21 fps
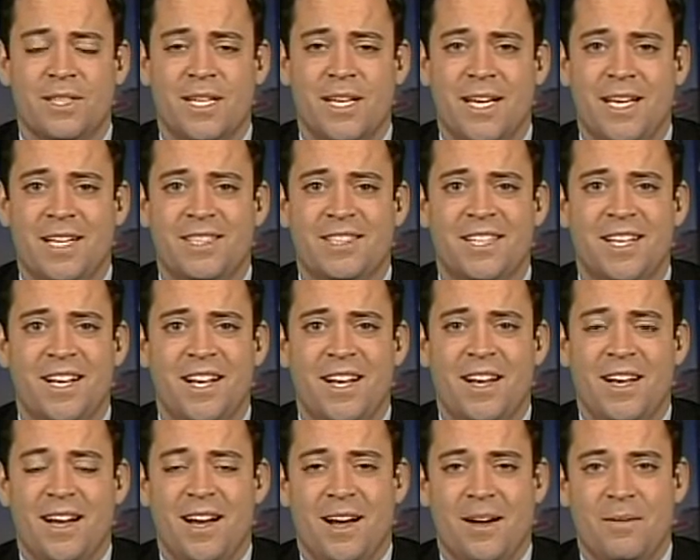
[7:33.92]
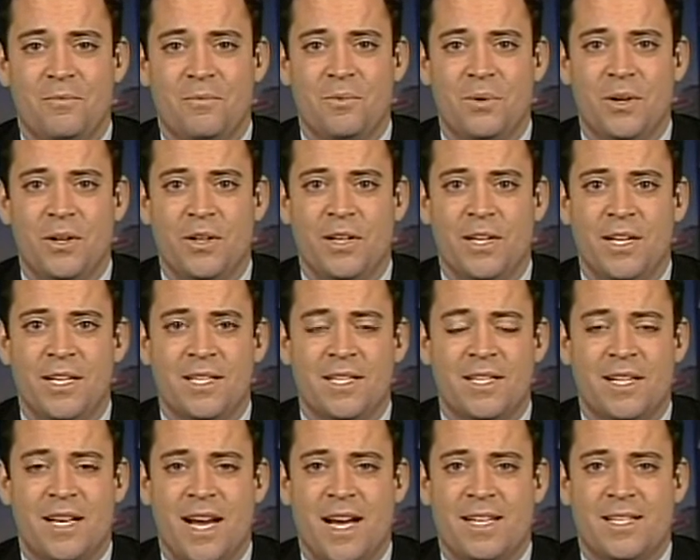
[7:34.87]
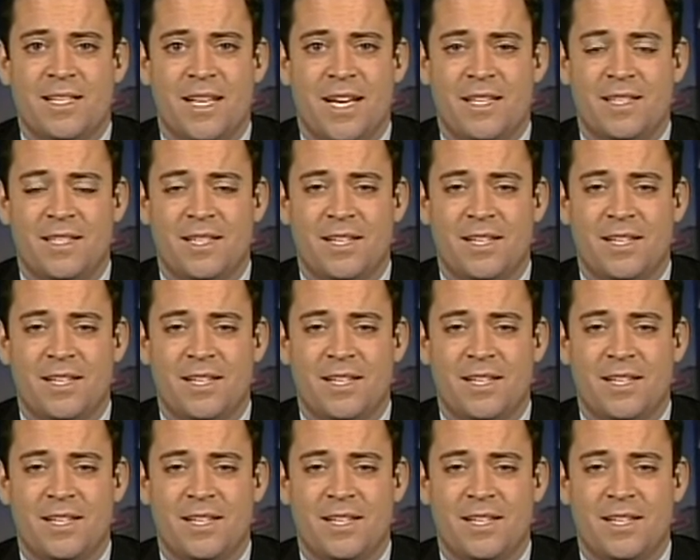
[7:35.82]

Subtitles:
case really isn't as that